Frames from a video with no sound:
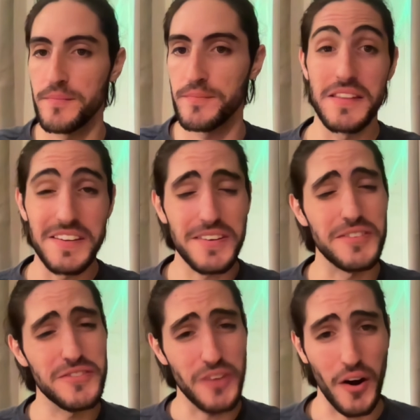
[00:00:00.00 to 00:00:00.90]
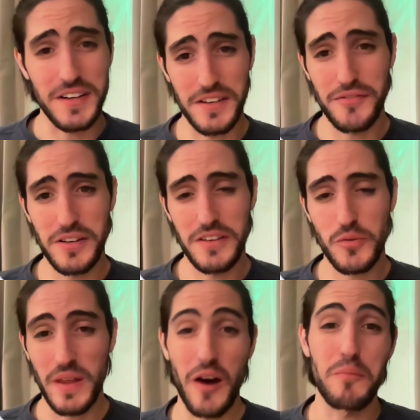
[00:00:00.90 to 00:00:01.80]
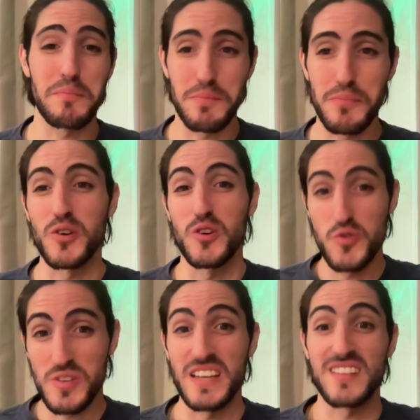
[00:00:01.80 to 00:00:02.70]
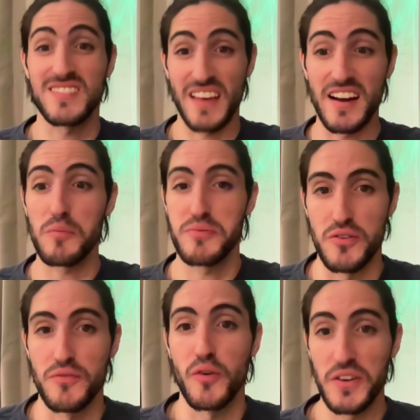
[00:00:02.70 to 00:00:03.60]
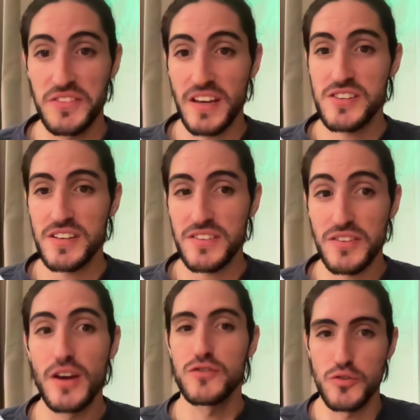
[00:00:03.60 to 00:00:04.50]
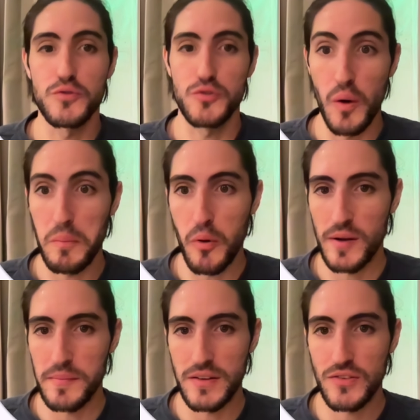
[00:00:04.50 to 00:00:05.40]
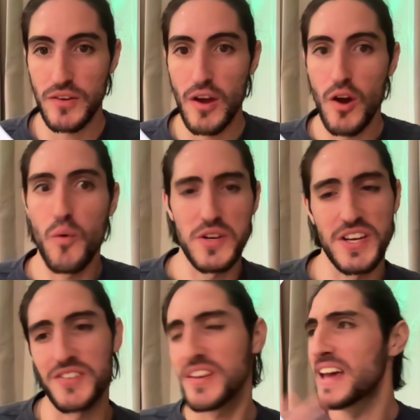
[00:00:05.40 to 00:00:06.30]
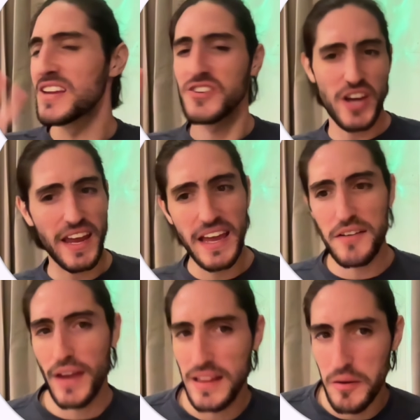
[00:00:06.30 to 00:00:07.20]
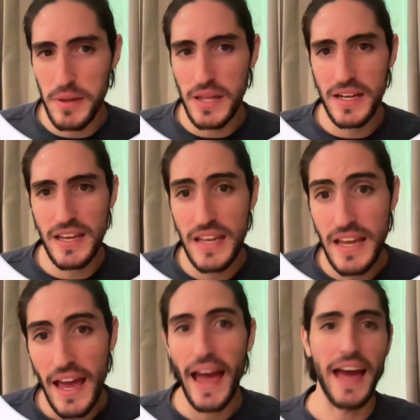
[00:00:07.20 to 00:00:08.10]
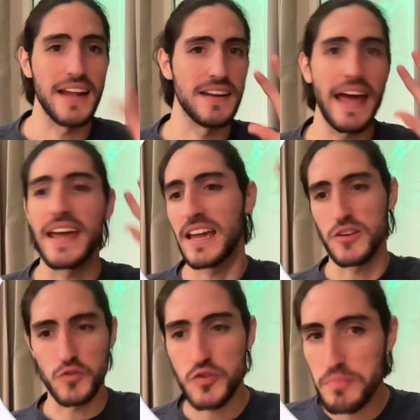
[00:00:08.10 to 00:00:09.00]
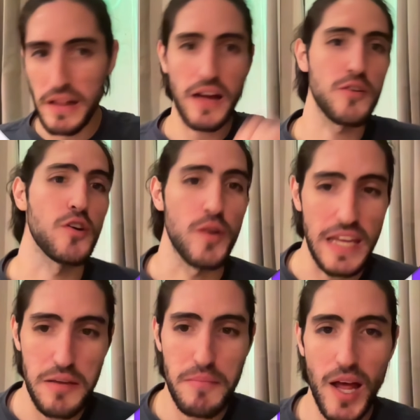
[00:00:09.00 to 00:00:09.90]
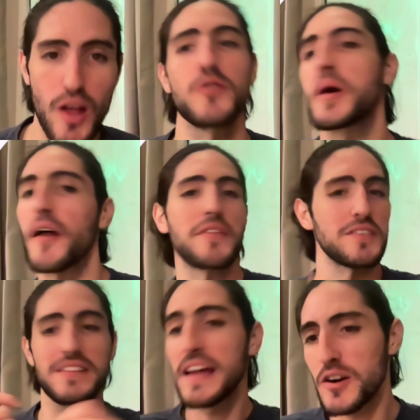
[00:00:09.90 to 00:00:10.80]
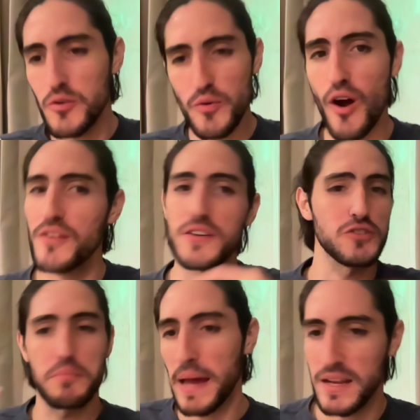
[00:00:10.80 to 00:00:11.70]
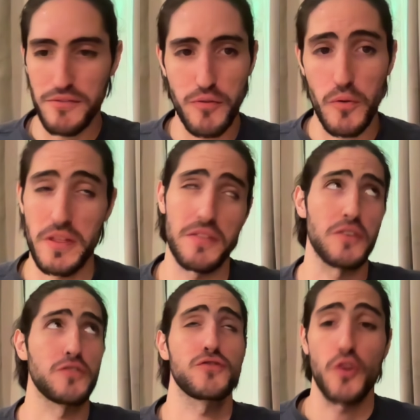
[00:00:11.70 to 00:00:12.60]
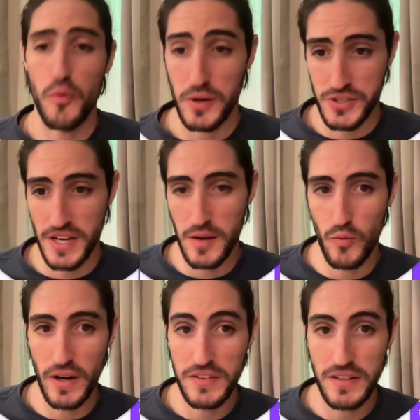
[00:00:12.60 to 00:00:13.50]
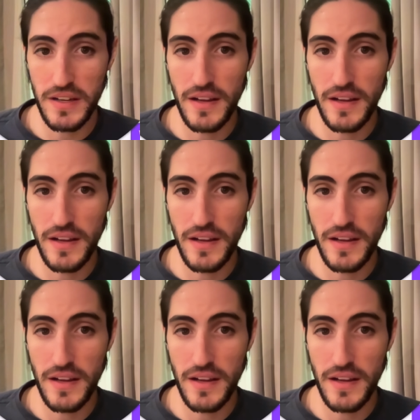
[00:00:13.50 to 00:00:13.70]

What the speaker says: This is a stark difference with how people usually set up their voice agents to do appointments, which is checking availability and hey, can you spell out your email? You got this letter wrong, there's a back and forth and there's so much time wasted.